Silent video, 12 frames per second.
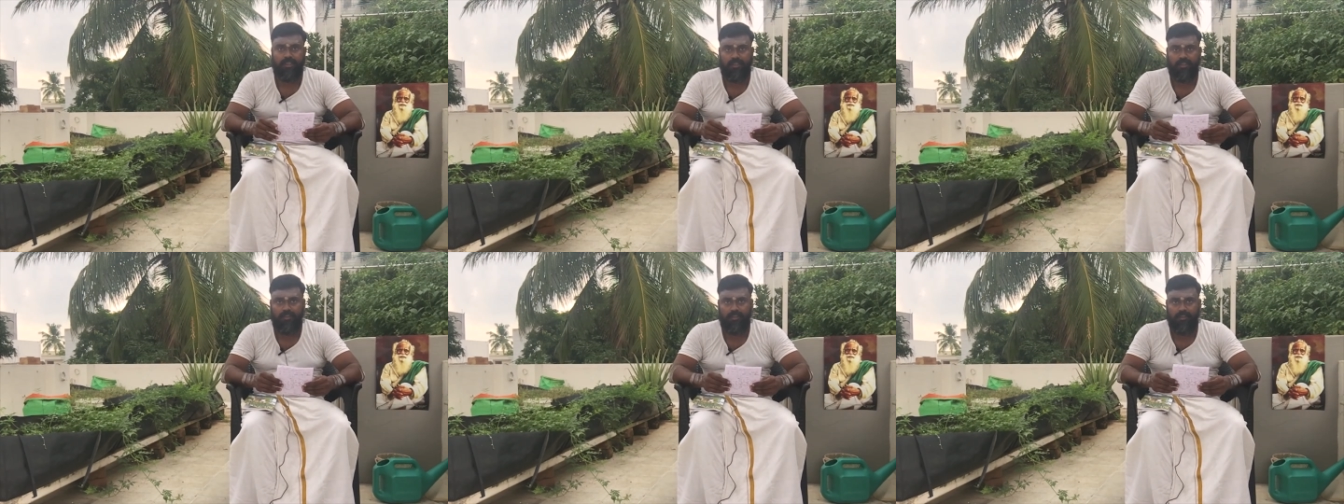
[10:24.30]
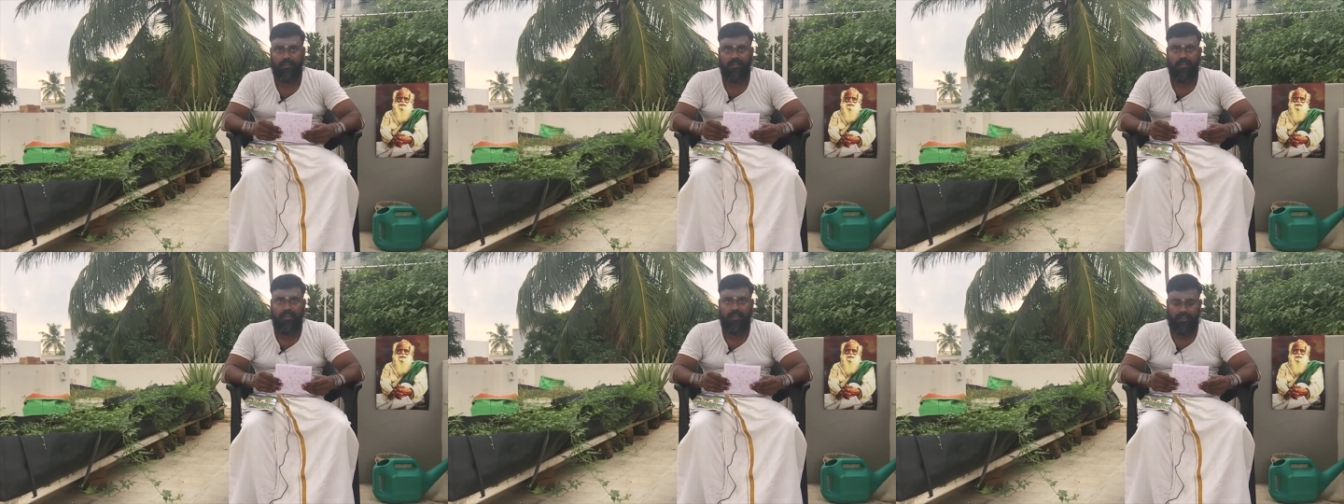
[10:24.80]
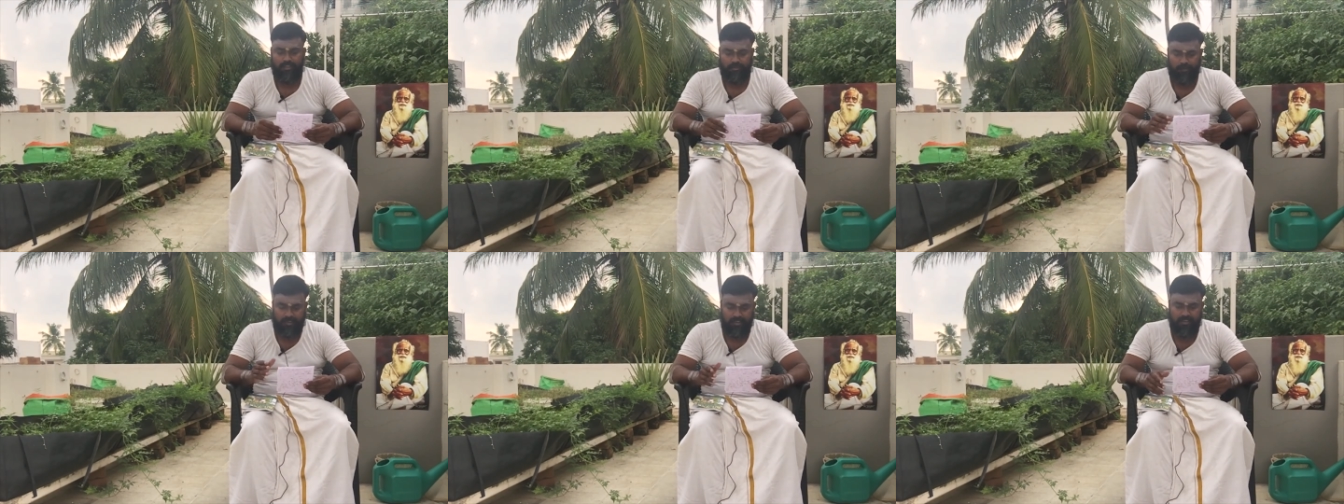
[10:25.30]
that
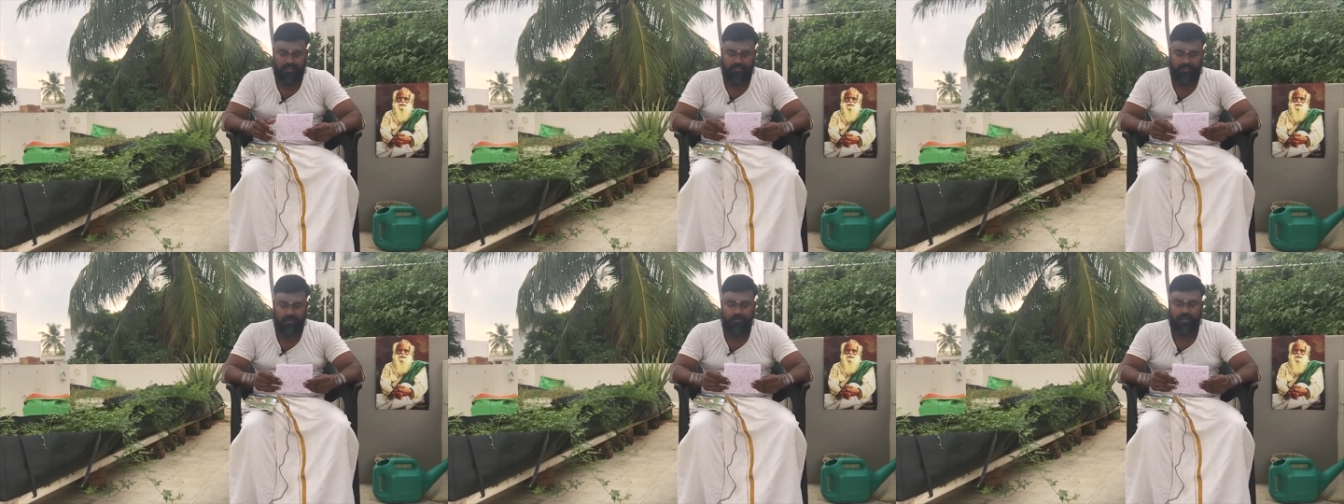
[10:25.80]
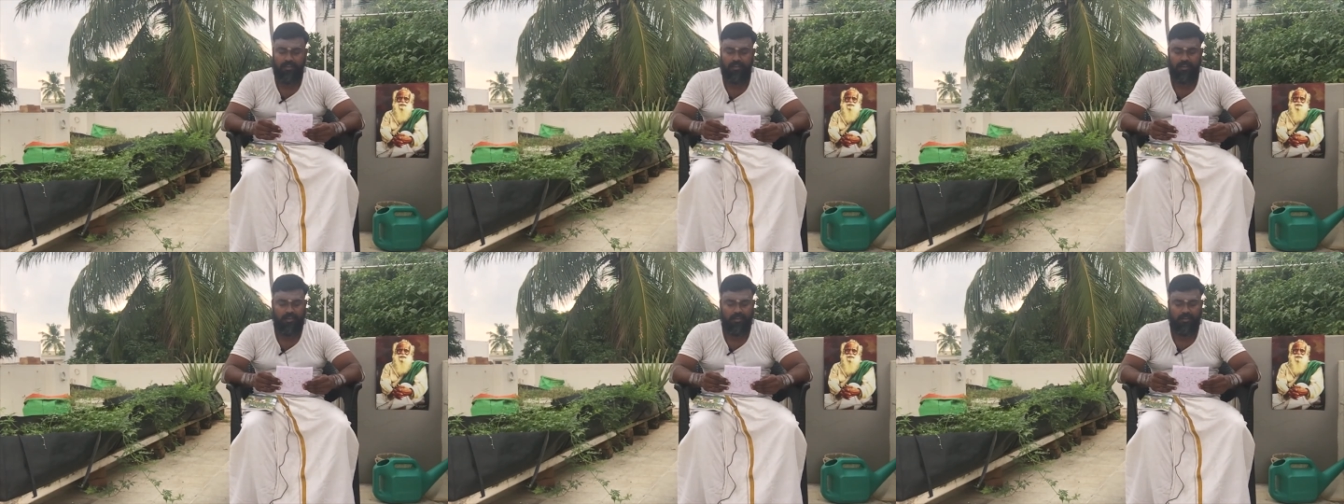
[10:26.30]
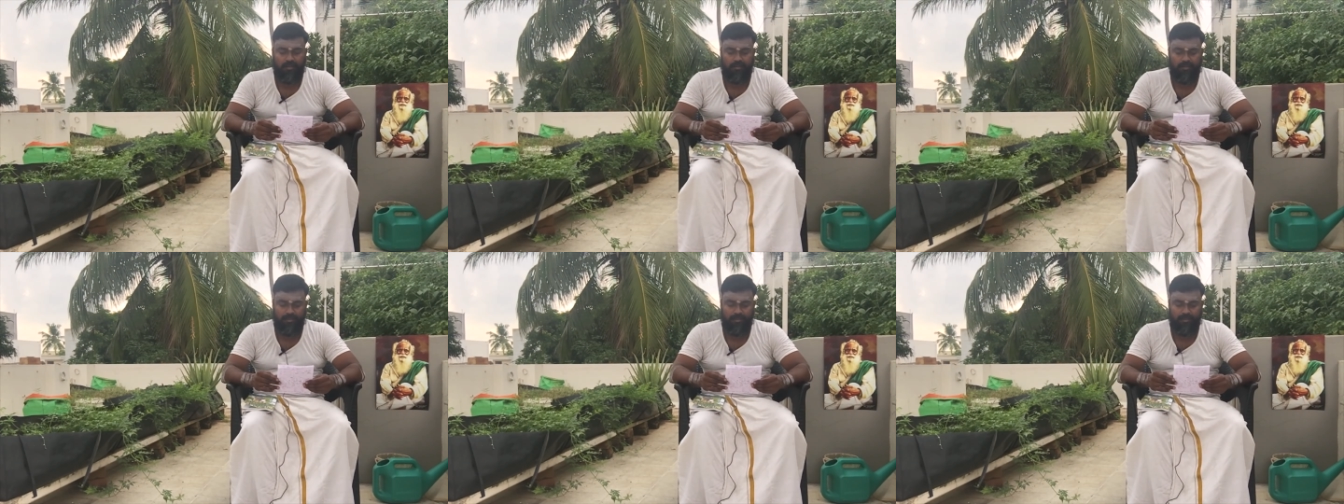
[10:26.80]
especially the female uh,